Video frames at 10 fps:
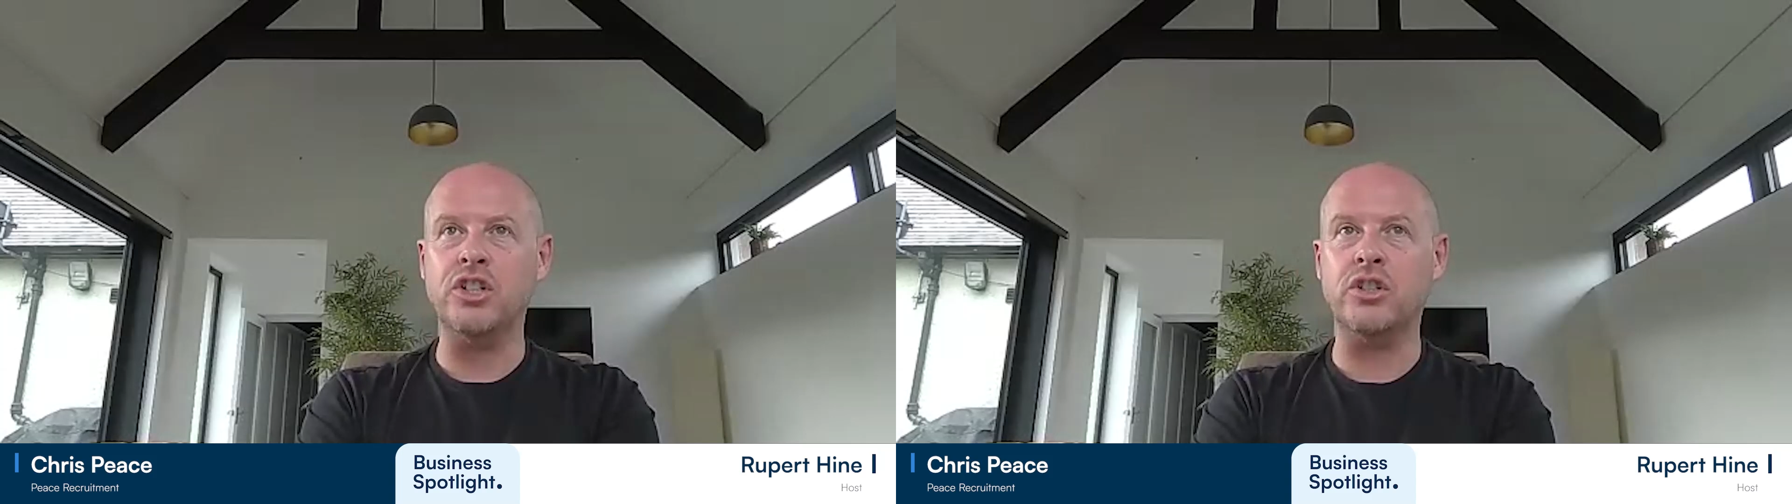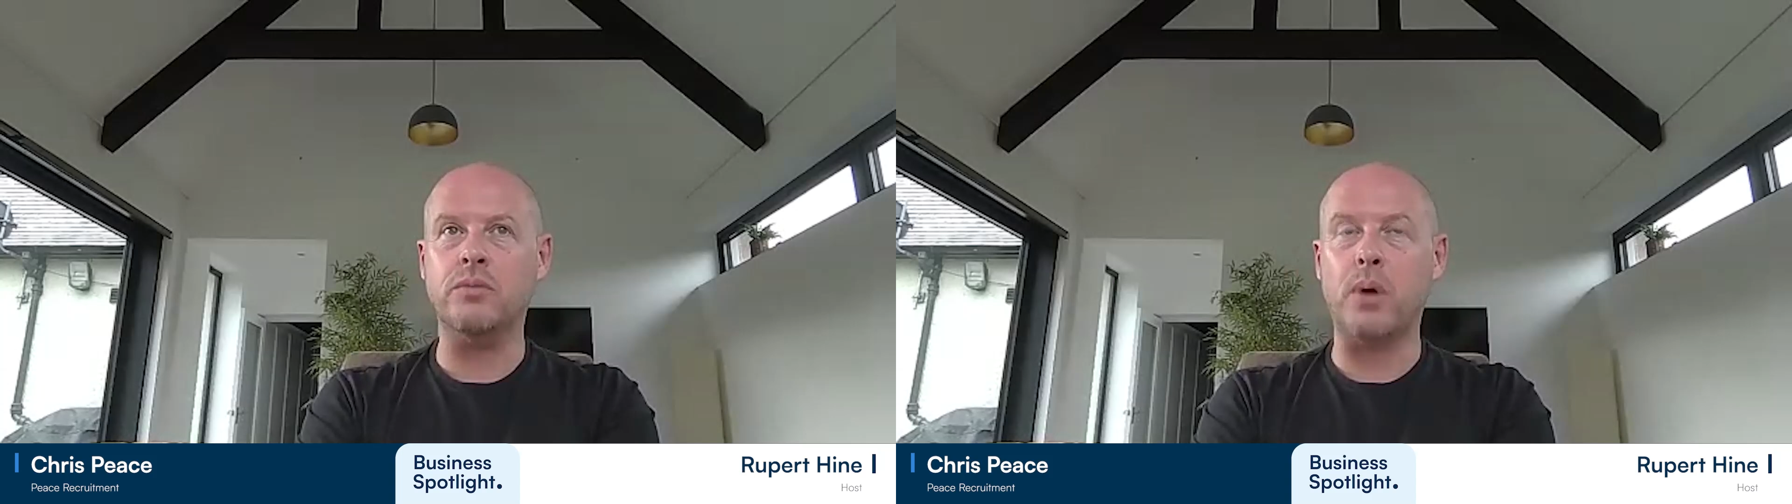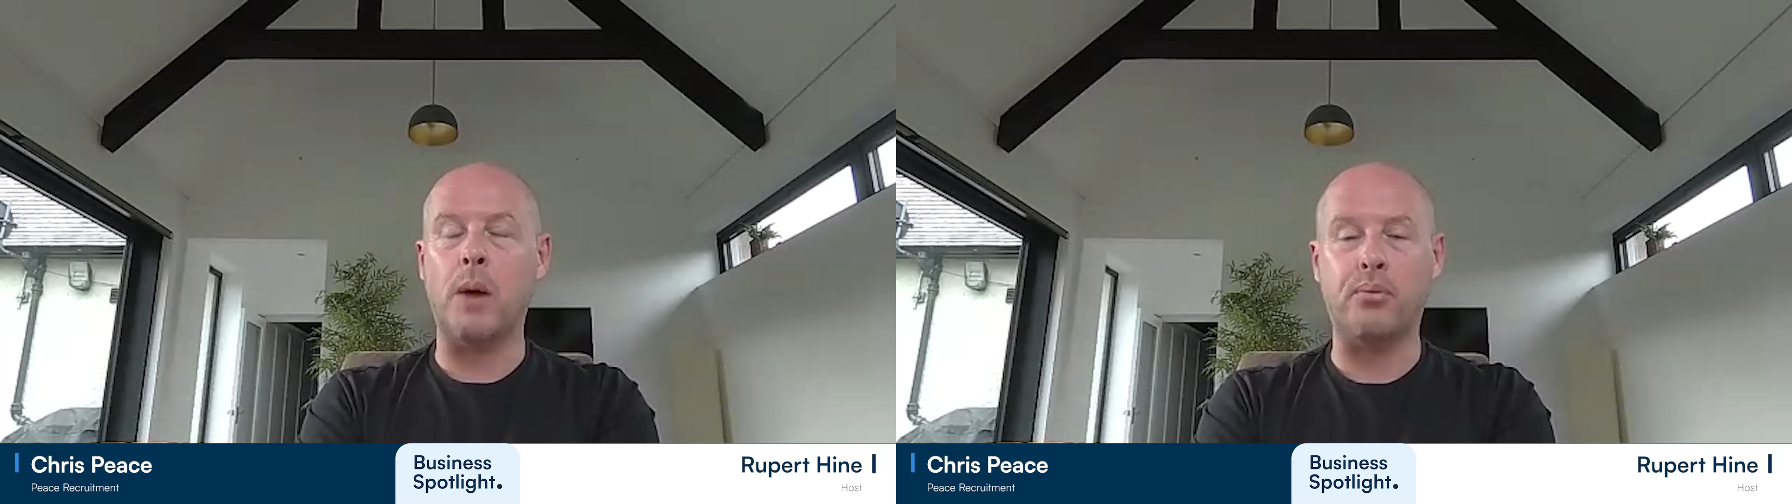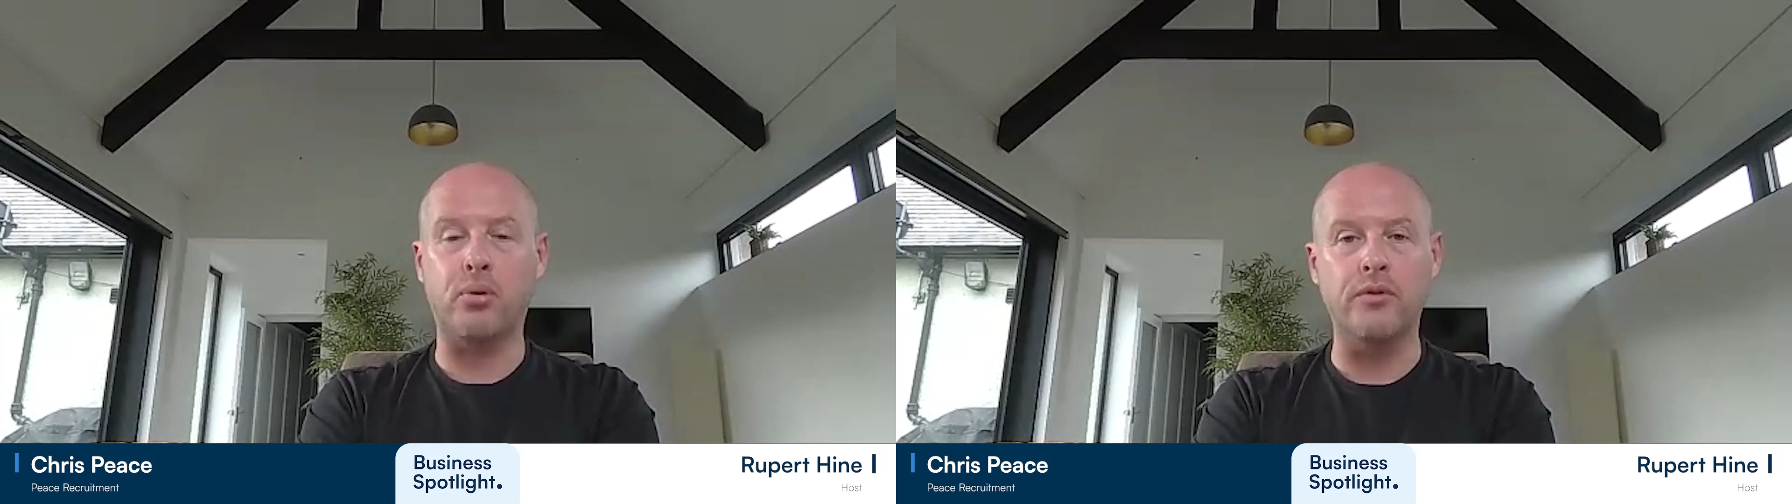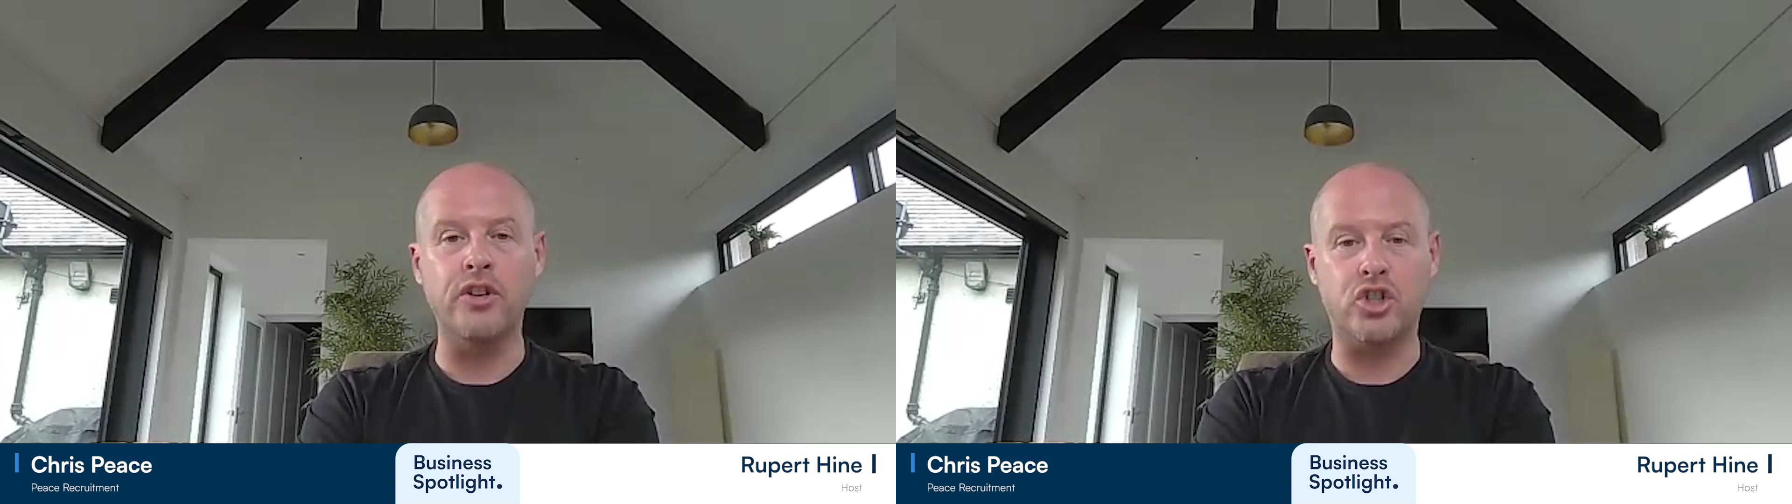just a
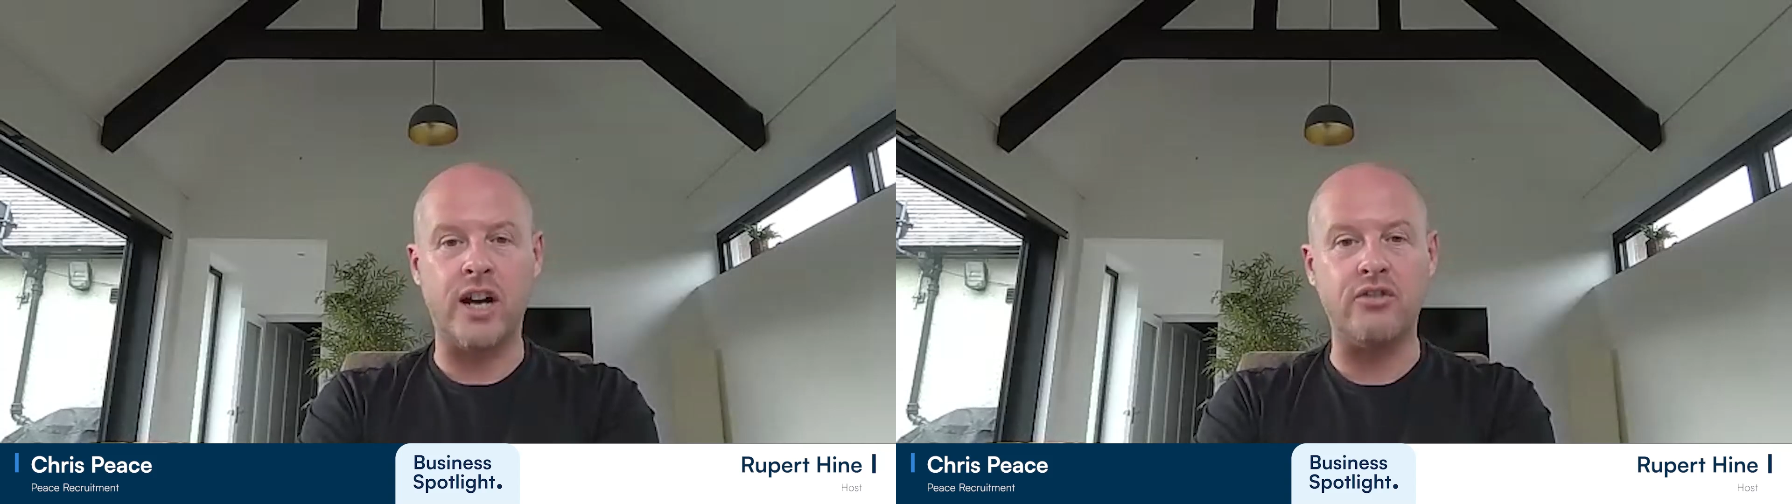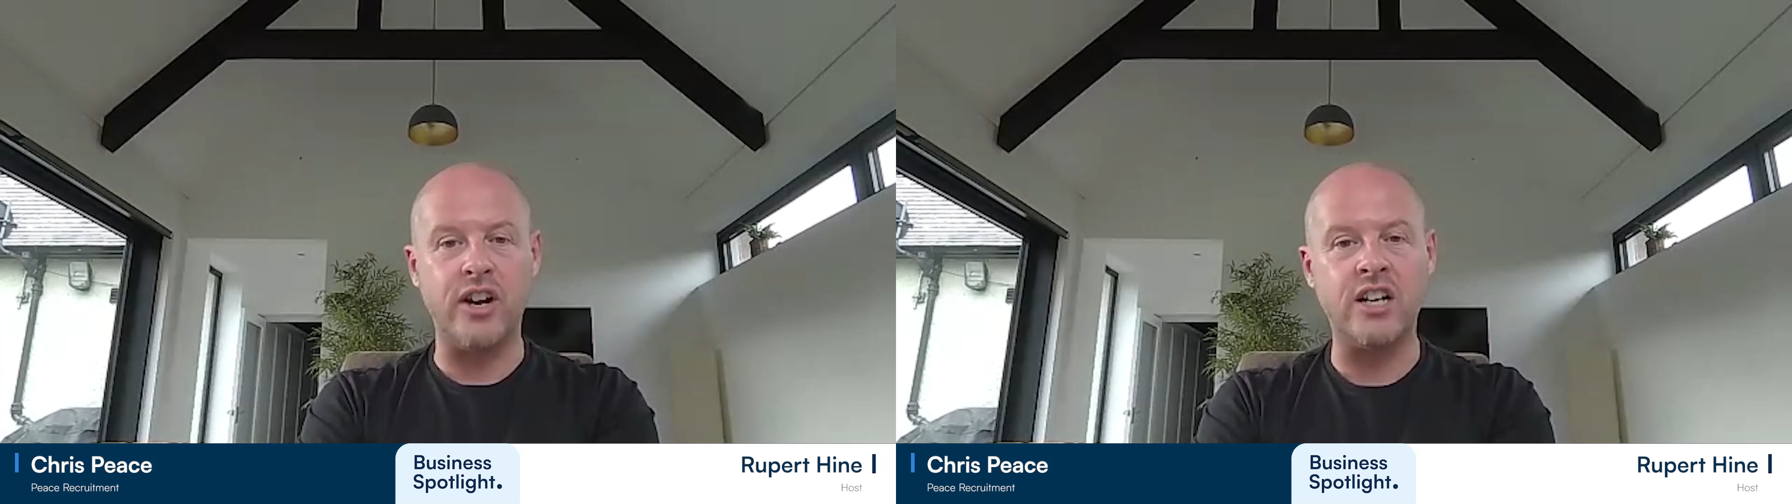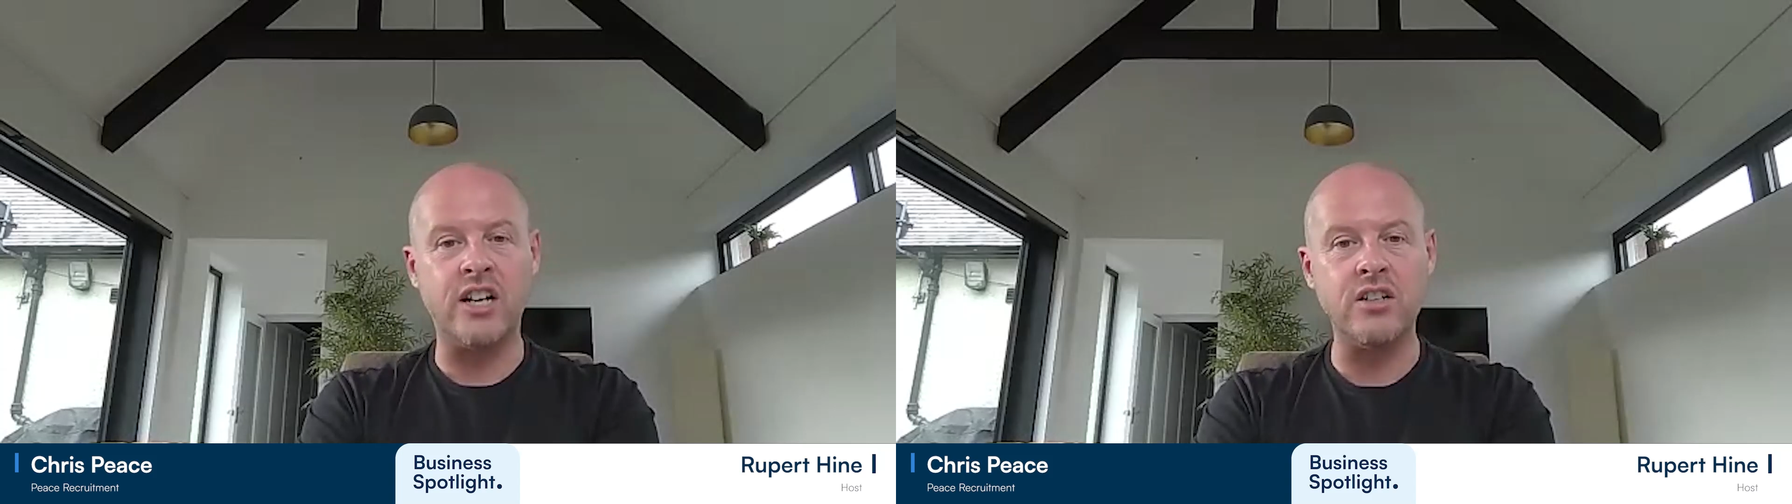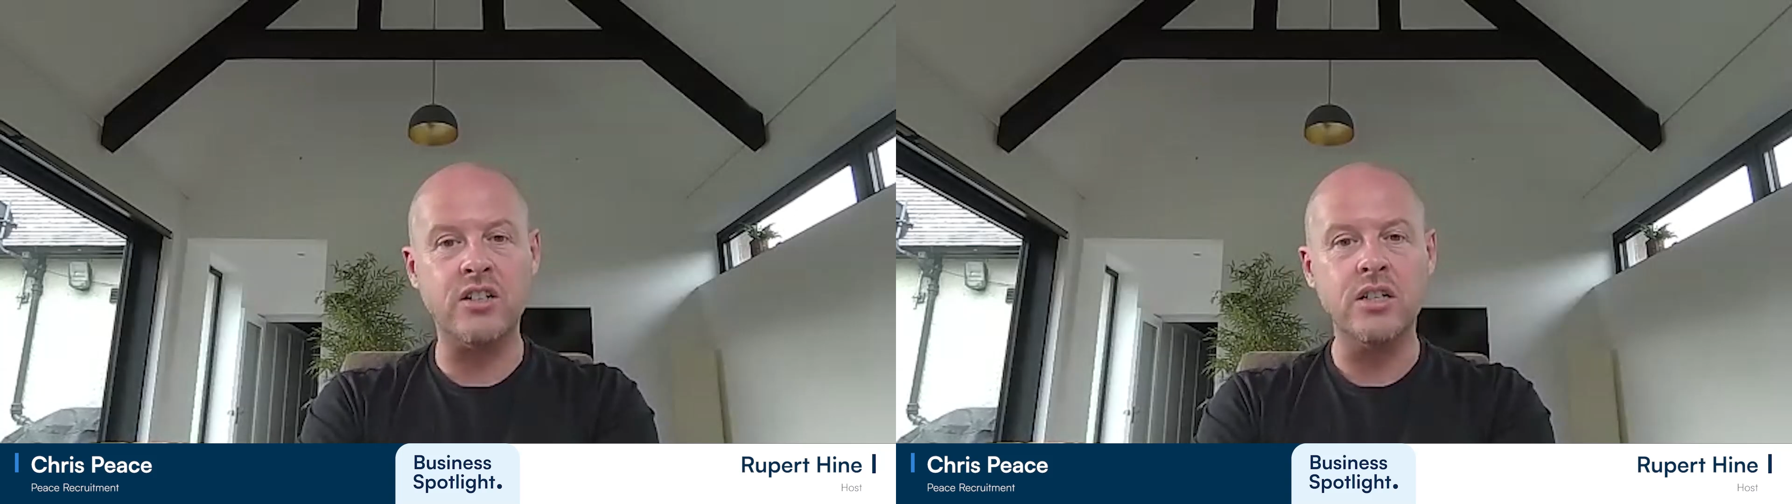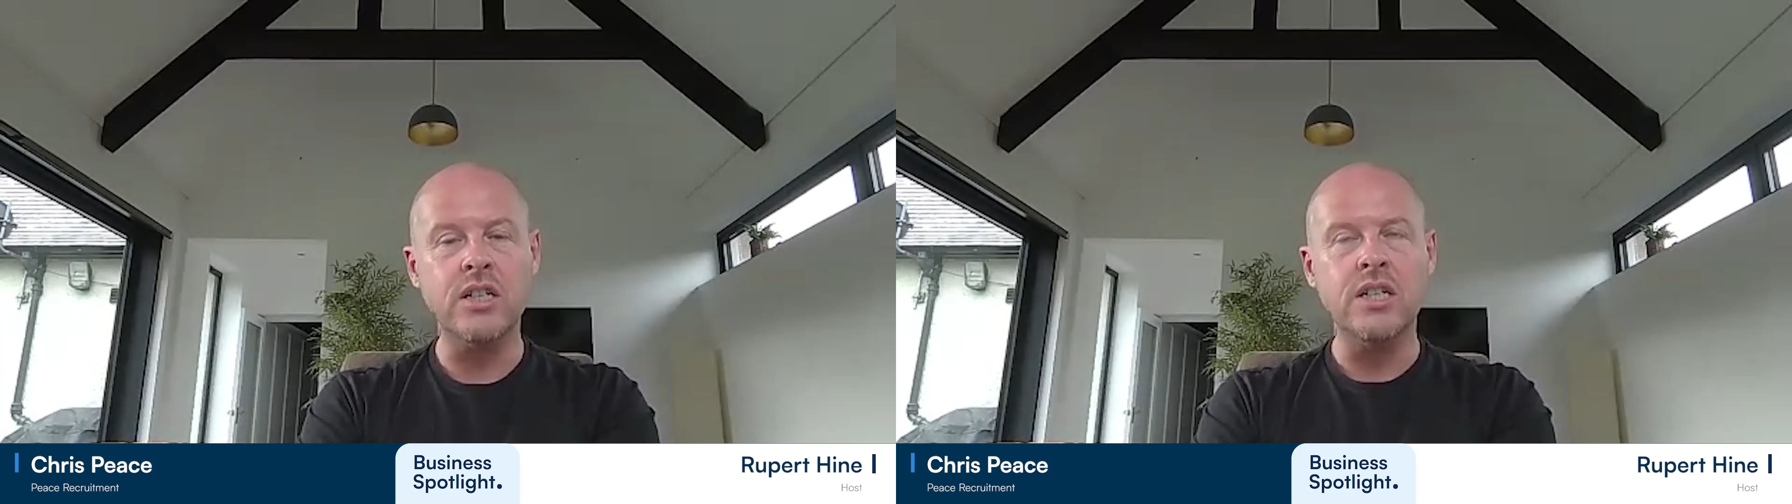proven track record,